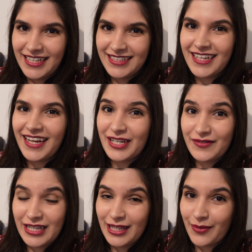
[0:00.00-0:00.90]
it, I
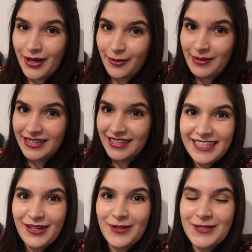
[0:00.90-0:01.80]
definitely recommend it.
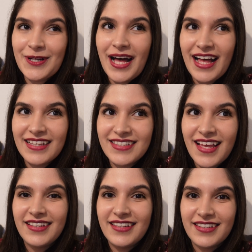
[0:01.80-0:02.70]
He also has
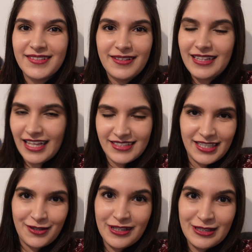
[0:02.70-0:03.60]
the
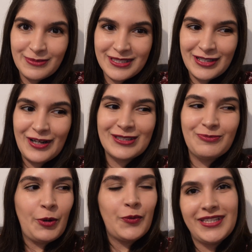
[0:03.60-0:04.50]
classic Christmas songs,
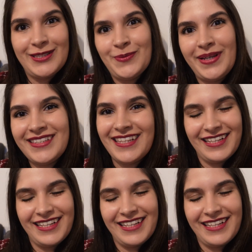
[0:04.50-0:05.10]
but with a twist.